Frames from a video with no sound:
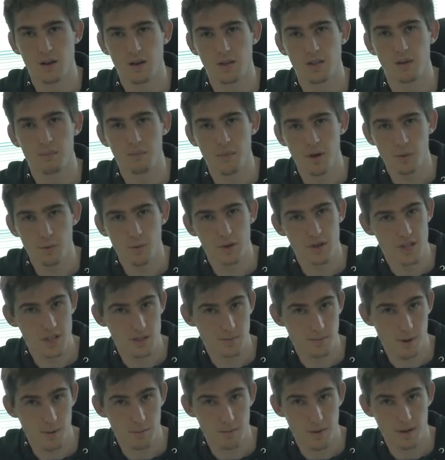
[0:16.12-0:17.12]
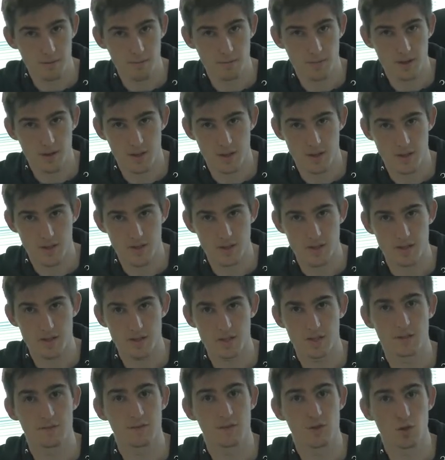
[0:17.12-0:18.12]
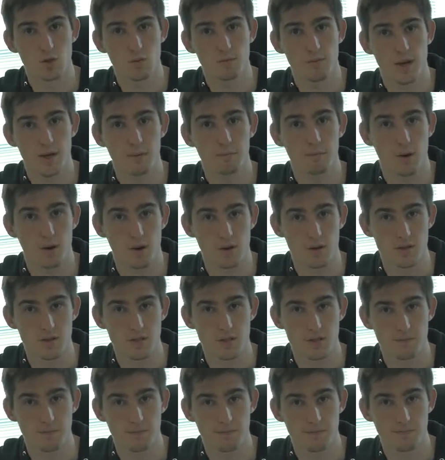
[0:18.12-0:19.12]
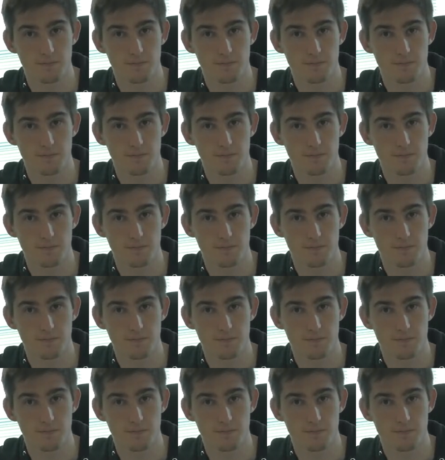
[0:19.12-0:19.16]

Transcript: The Mudwatt Experiment consists of two main parts: